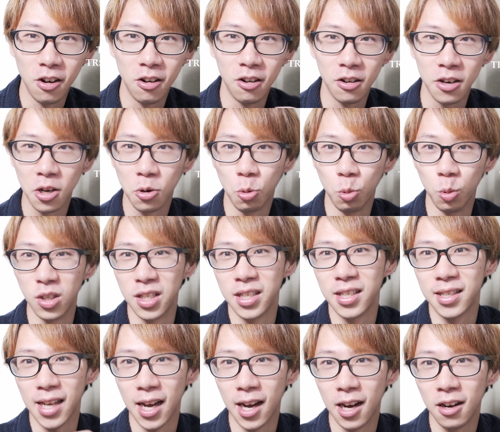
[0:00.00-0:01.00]
audio would
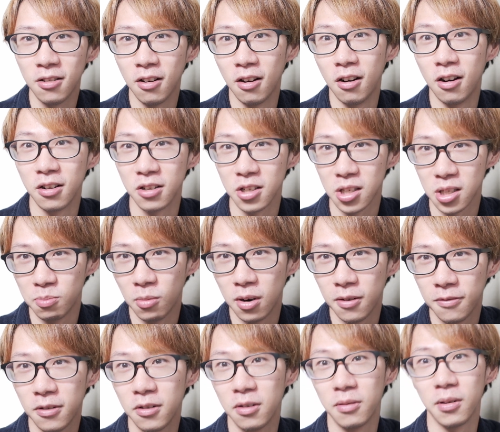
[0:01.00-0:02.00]
sound on a
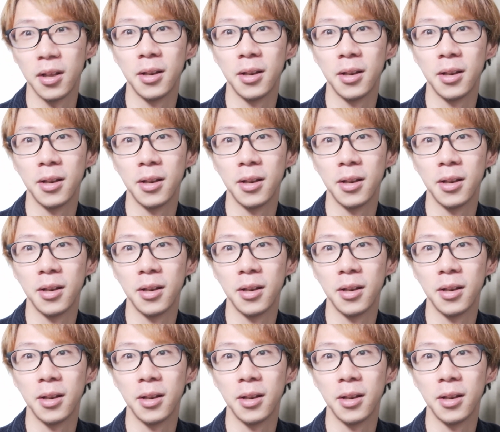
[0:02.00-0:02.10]
smartphone,